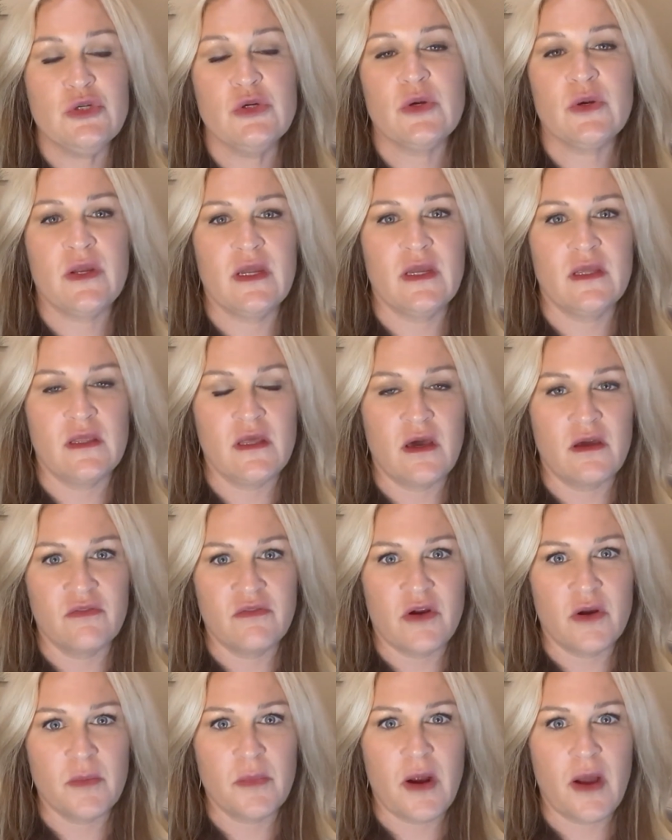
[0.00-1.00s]
create a lot of
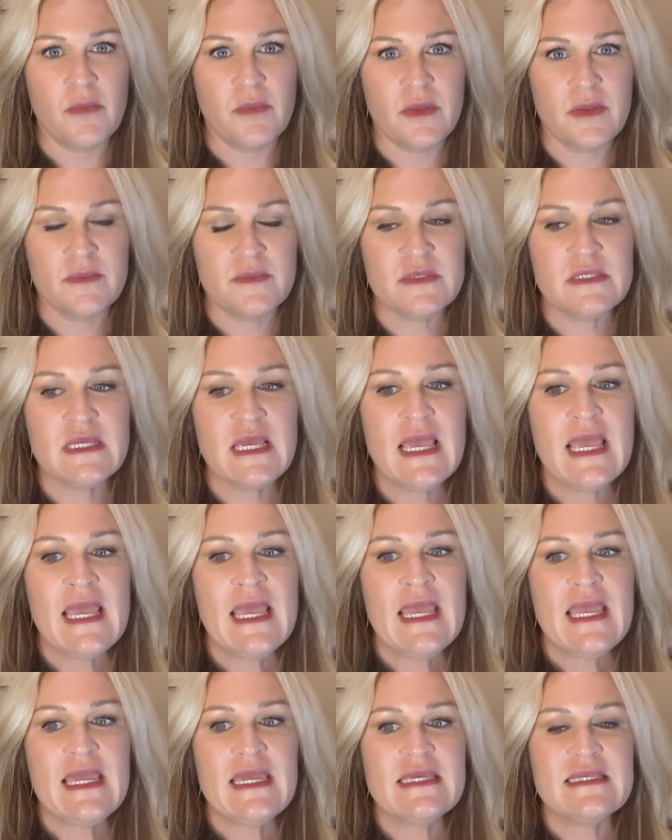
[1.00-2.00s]
our problems,
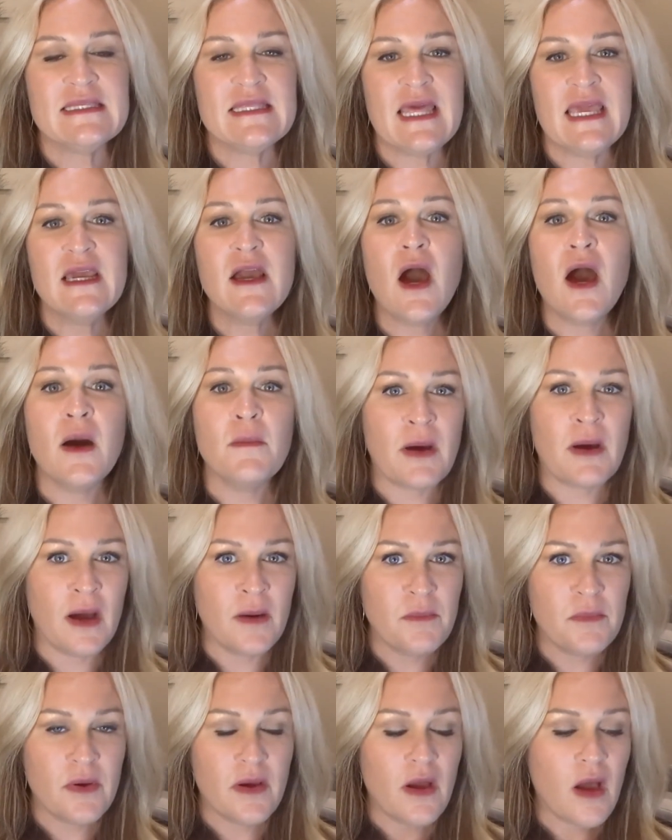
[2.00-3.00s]
is they come
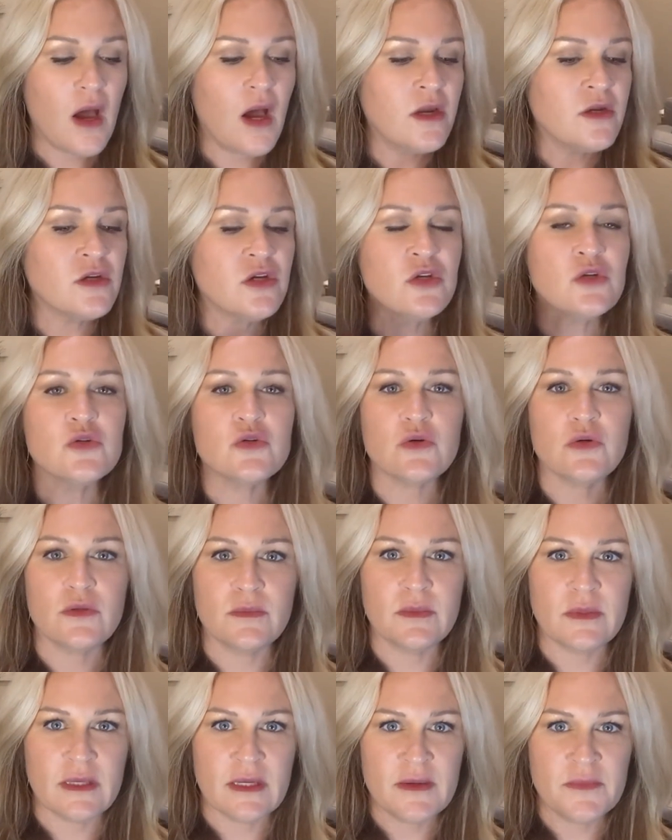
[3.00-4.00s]
up
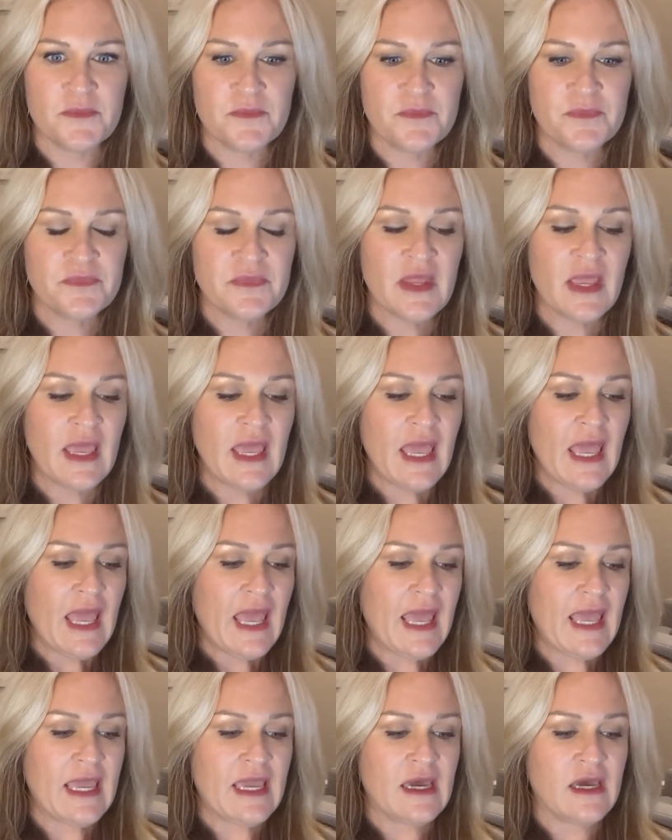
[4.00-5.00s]
uncontrollably
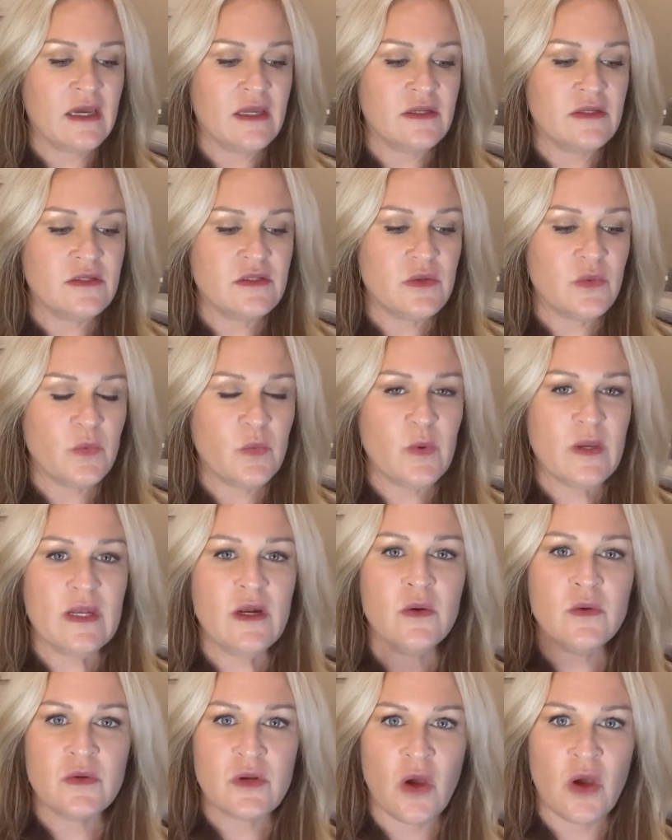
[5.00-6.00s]
and we
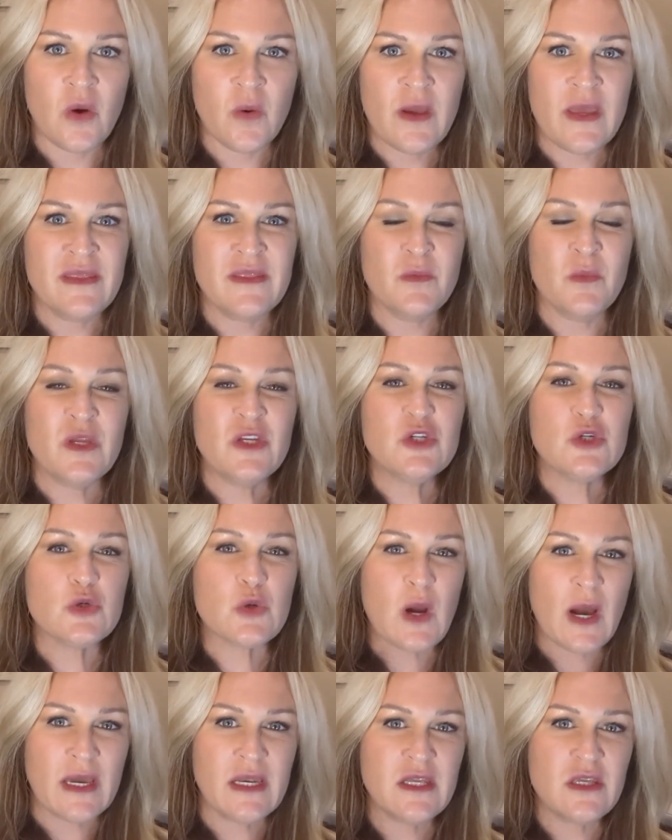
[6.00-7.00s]
don't know, and then we
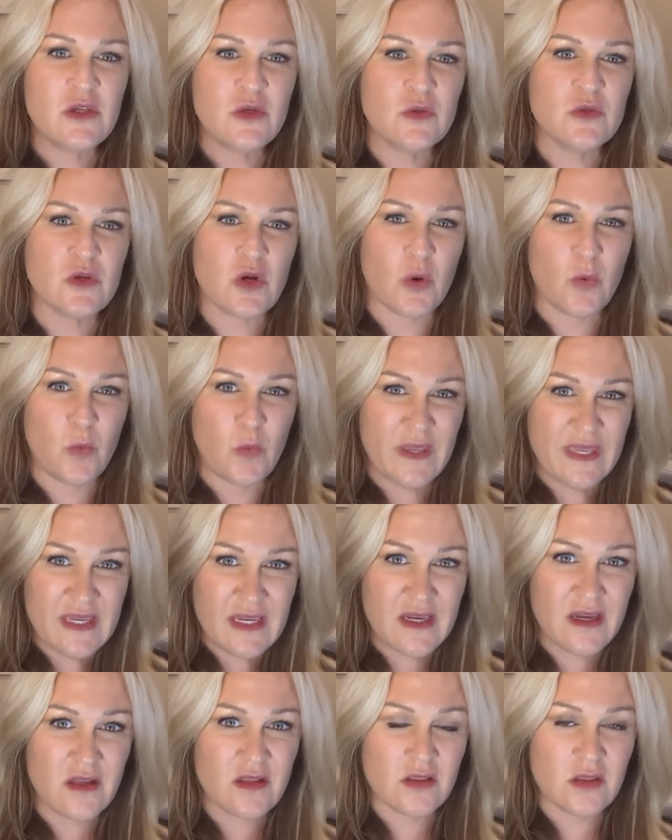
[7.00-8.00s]
try to use our
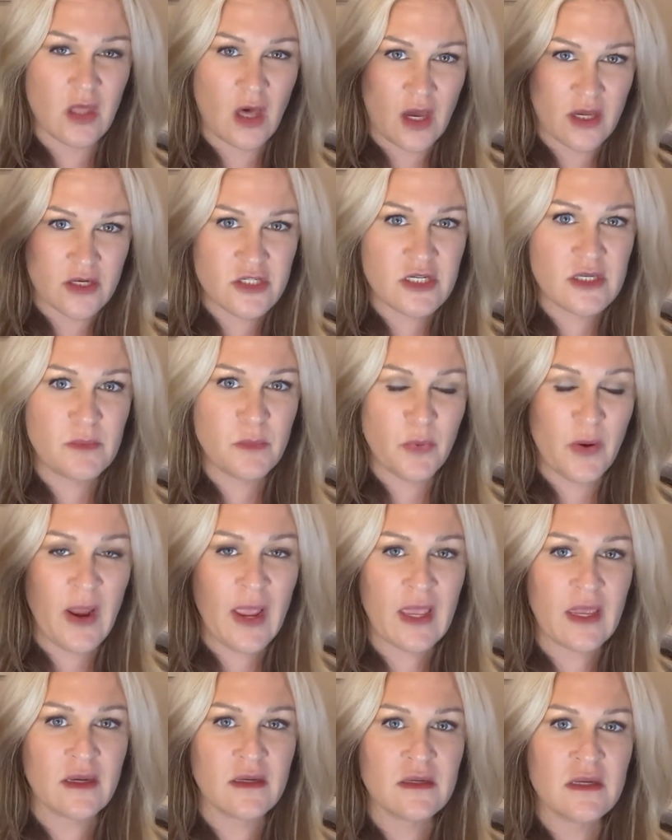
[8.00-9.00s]
weak logic
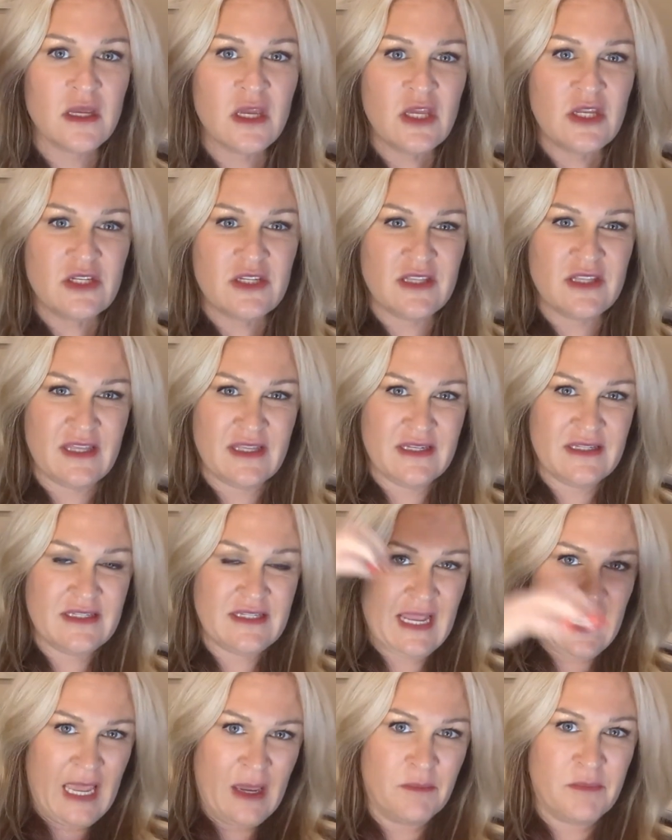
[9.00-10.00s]
brain to then
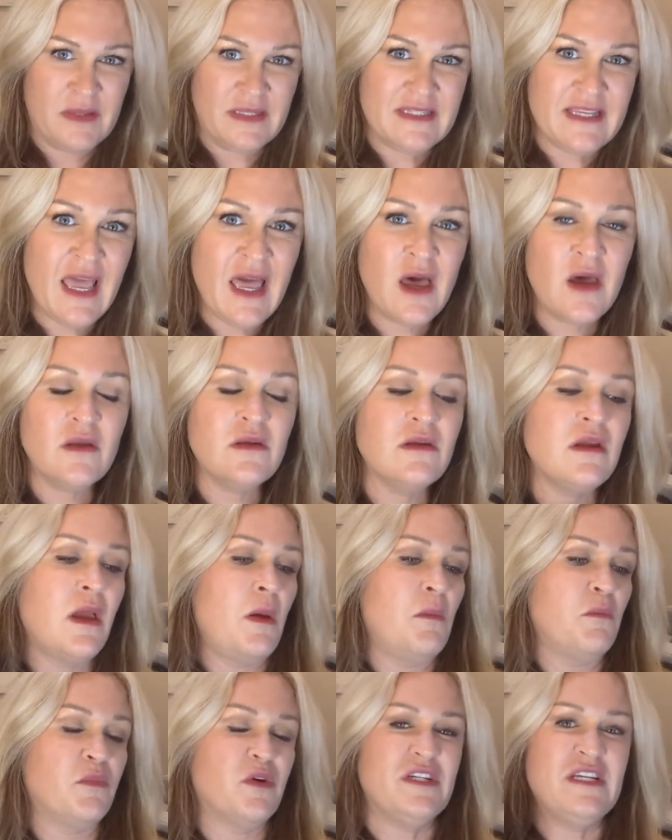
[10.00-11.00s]
tamp it down,
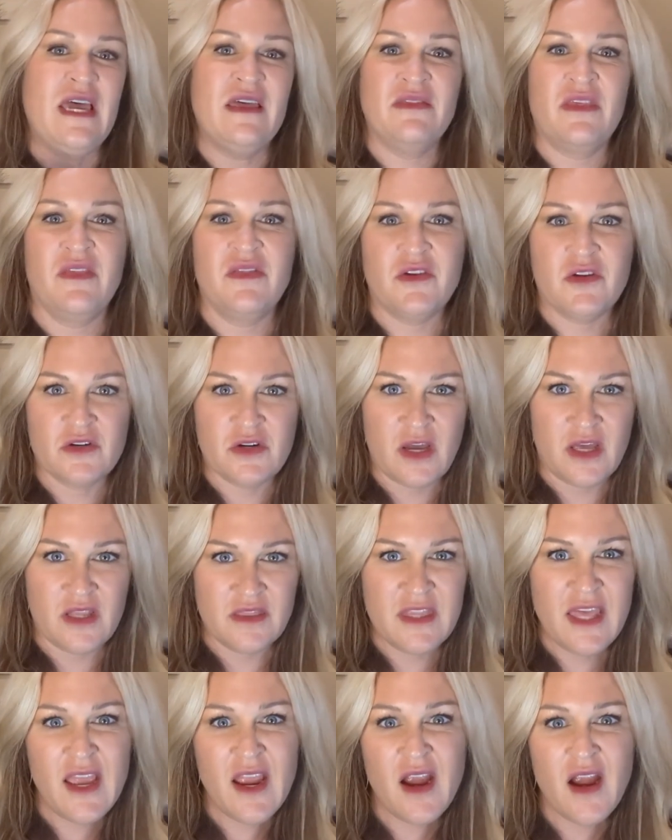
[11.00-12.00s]
pretend that they're not
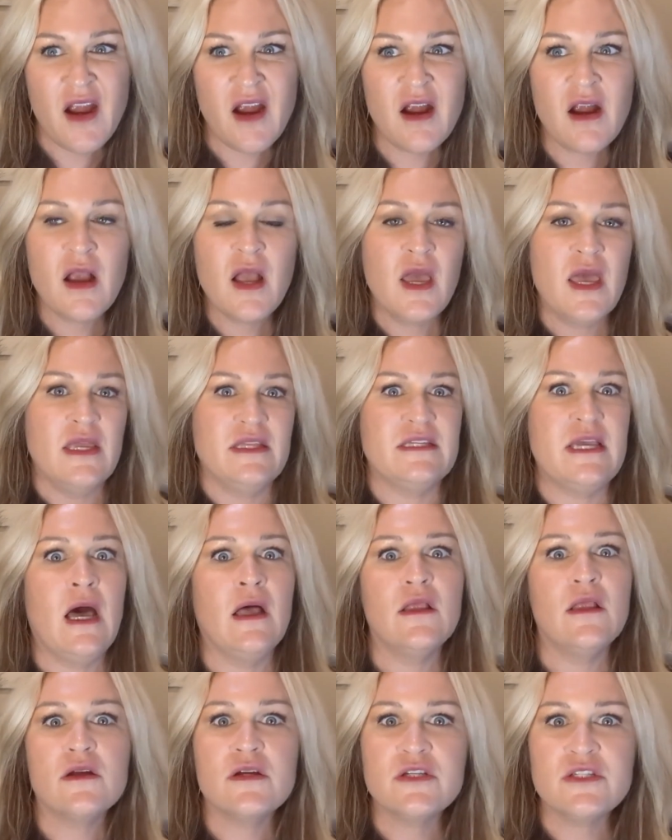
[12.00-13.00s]
there,
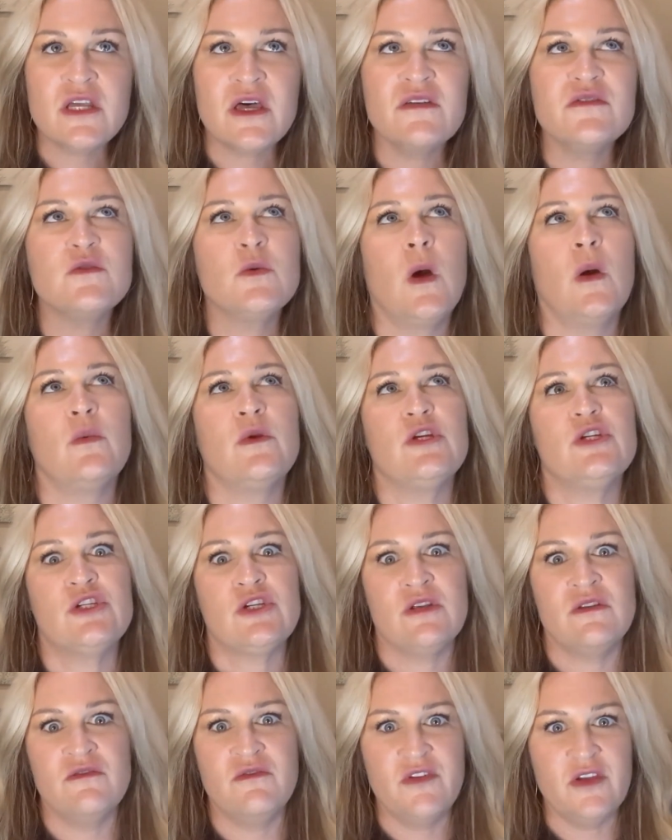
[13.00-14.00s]
tell ourselves what we
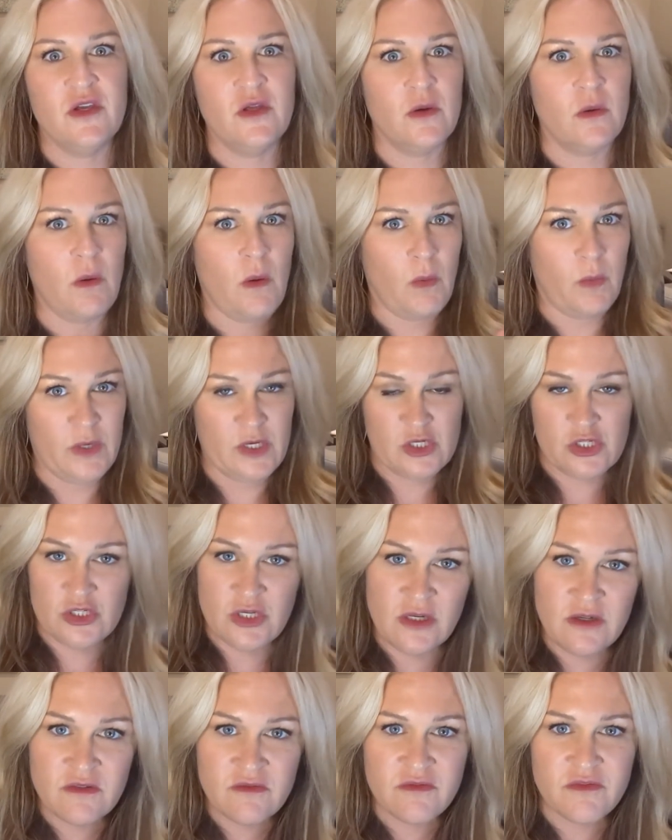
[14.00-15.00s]
should feel or what we
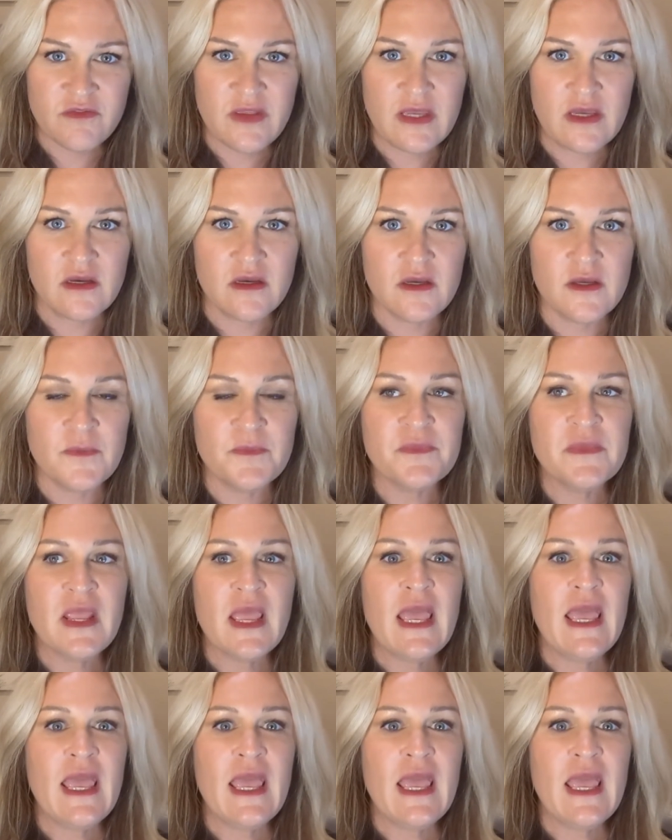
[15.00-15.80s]
shouldn't feel.